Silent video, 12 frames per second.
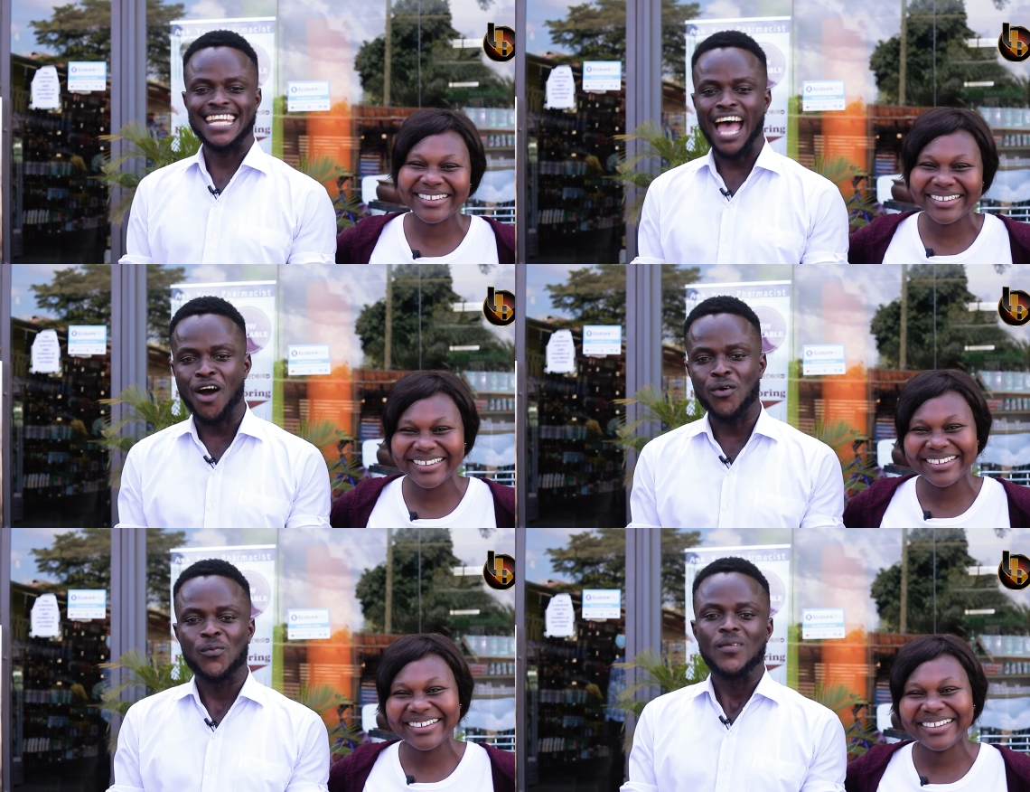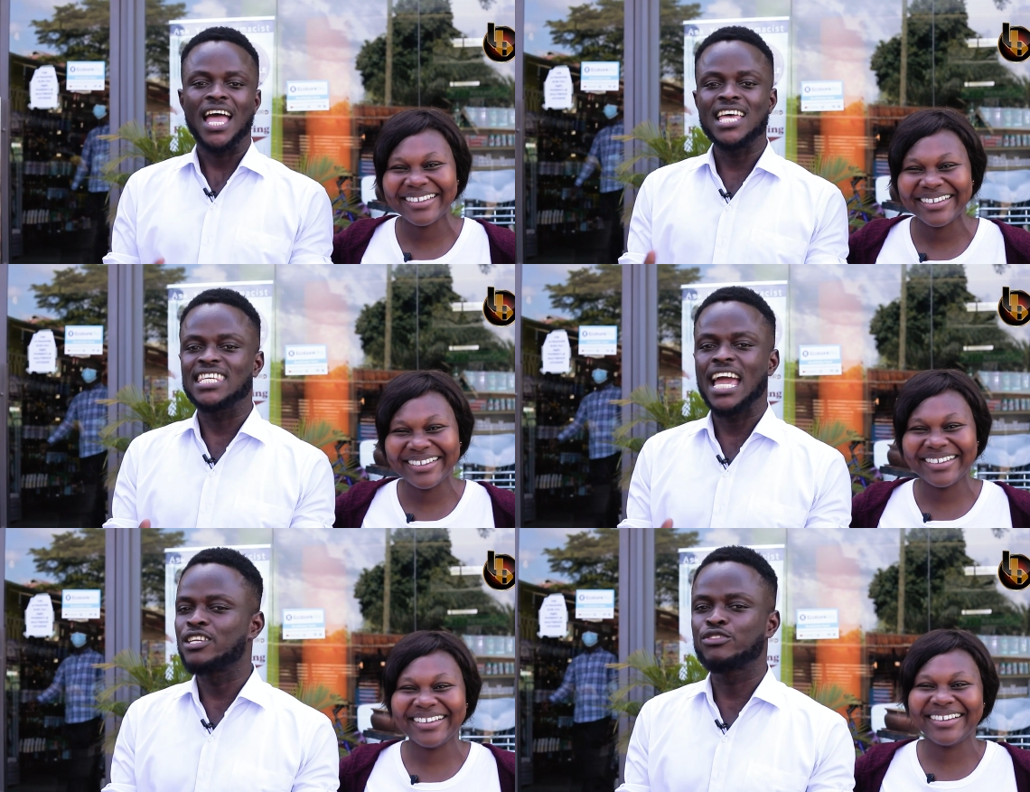Speaker 1: now,
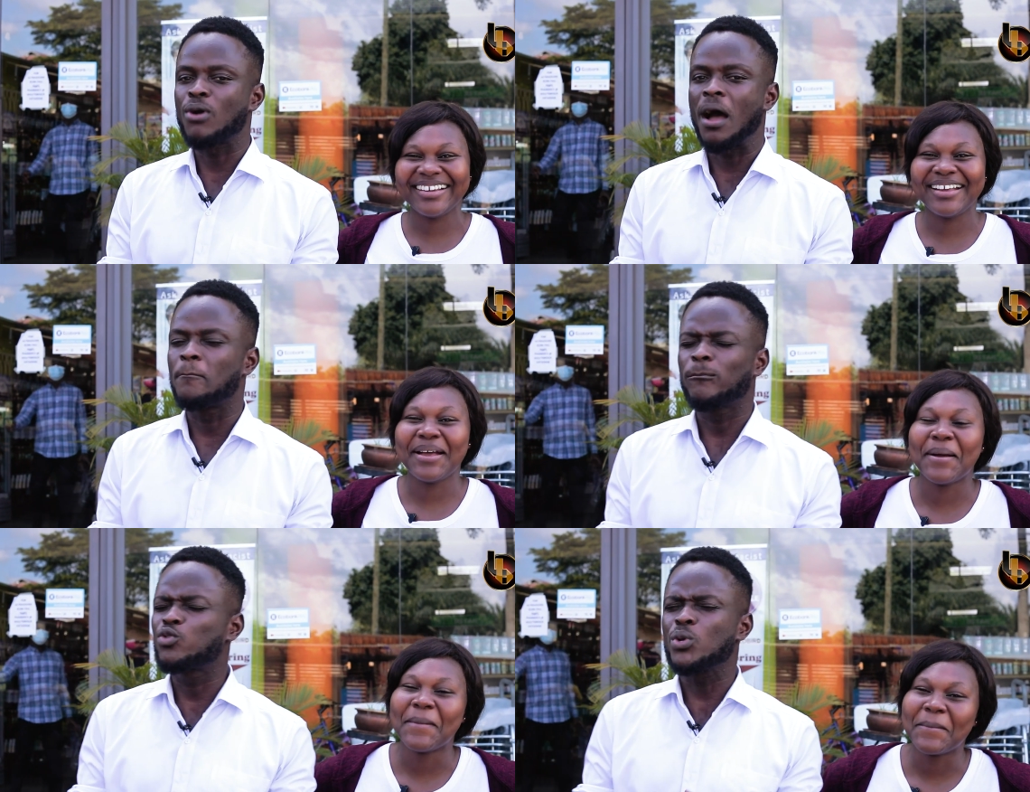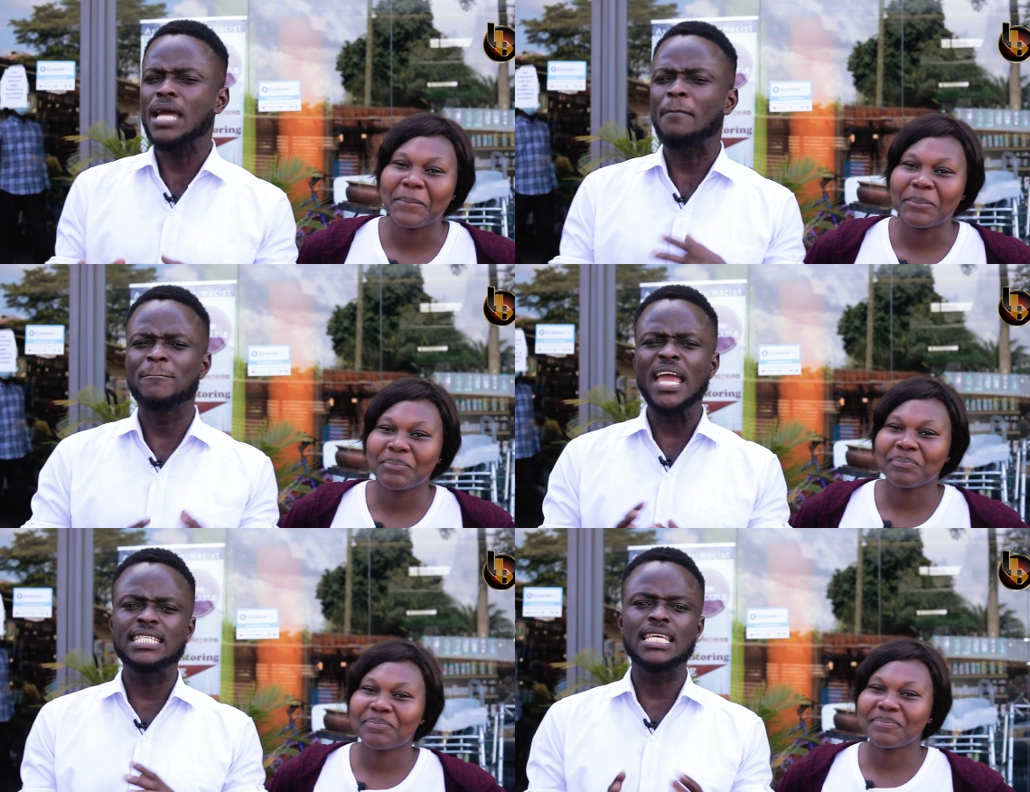SK and his crew are doing
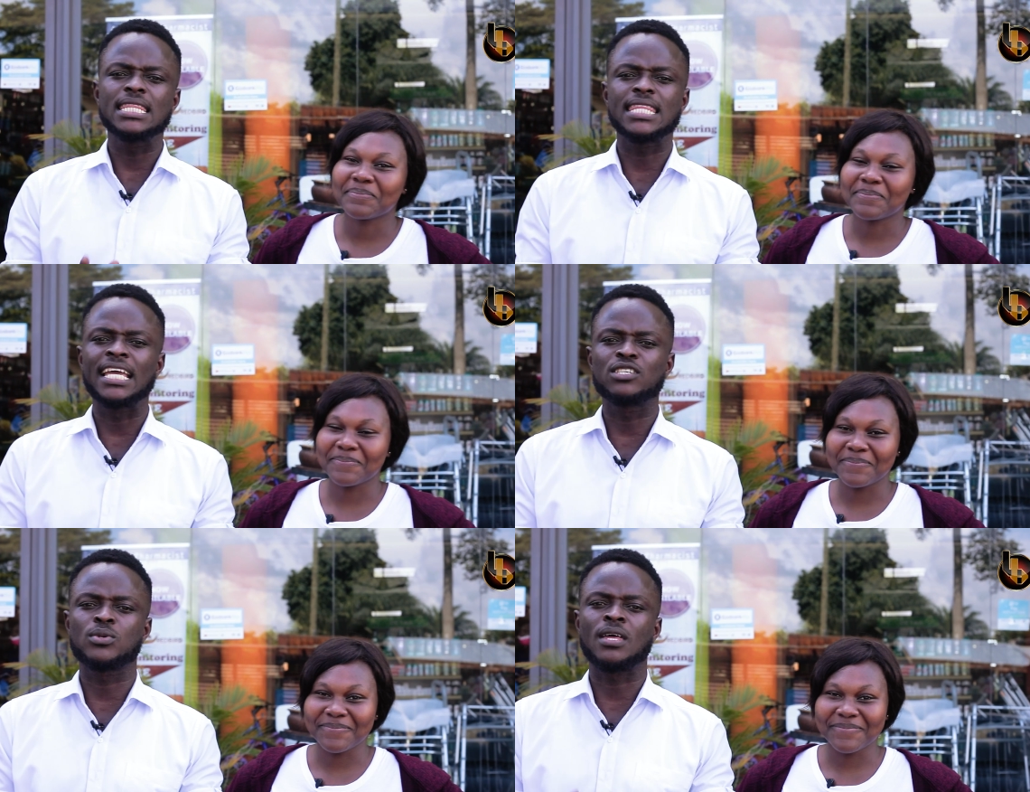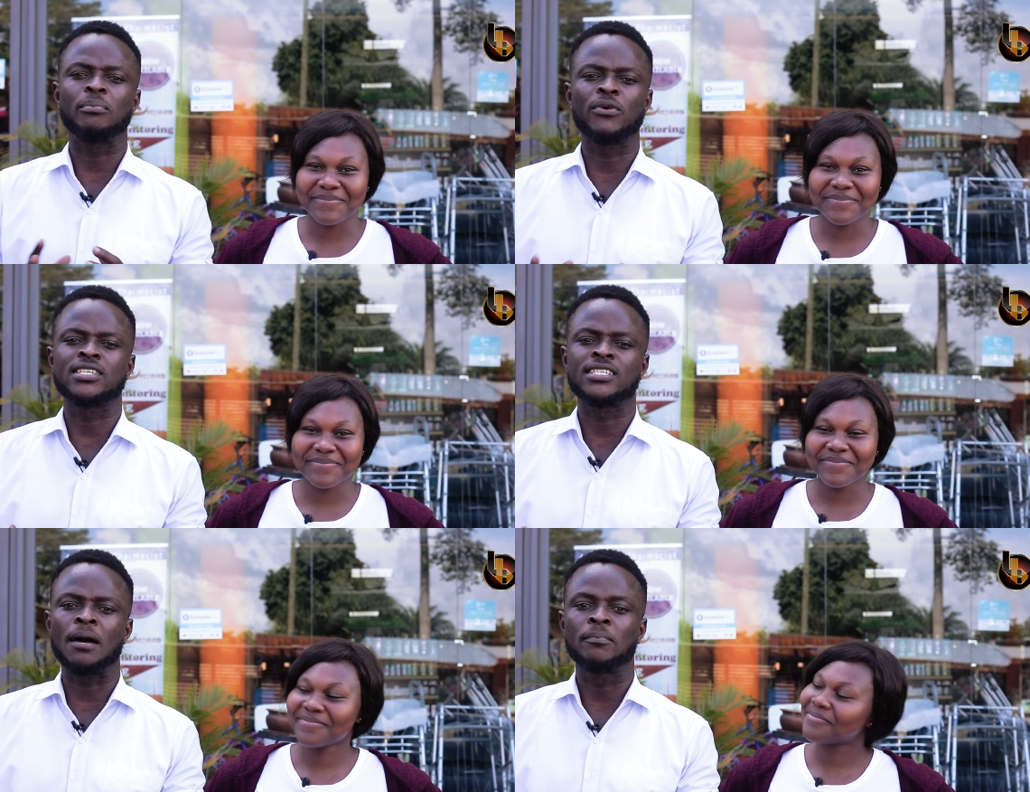amazing things with Aponkye.